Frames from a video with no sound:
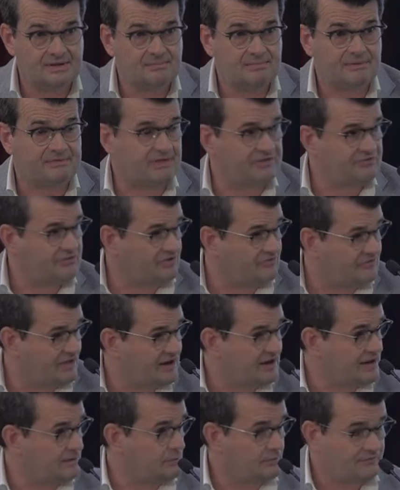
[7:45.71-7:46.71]
But that's
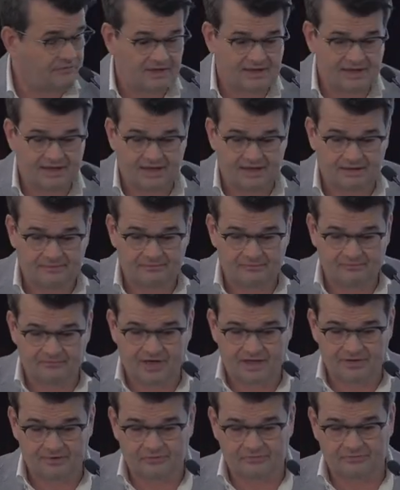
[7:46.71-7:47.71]
exactly what they are
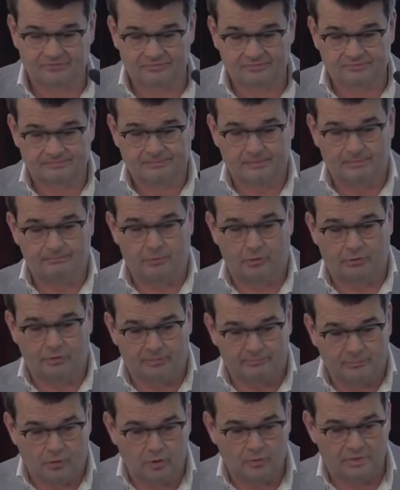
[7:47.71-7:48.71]
veils more
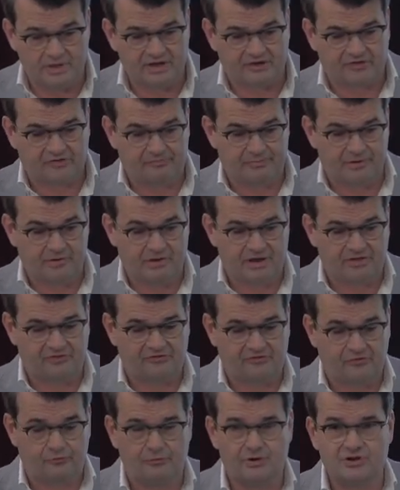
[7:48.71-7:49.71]
and more we
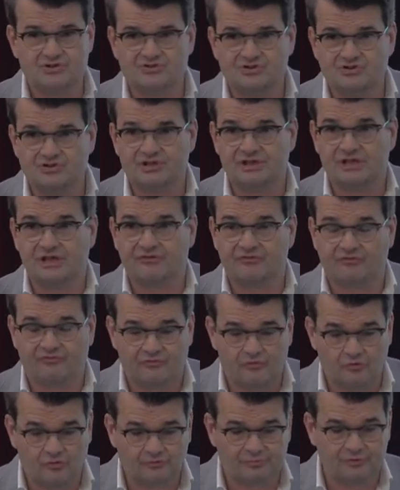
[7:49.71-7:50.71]
experience the rigid
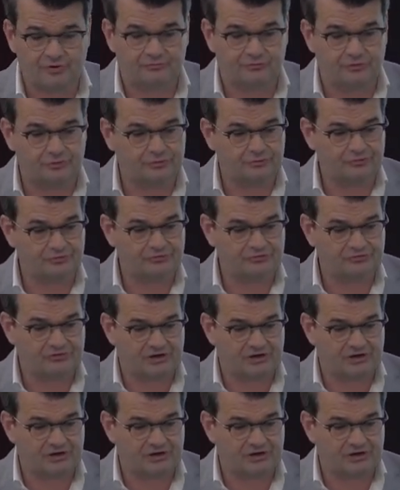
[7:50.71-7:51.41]
enforcement of rules,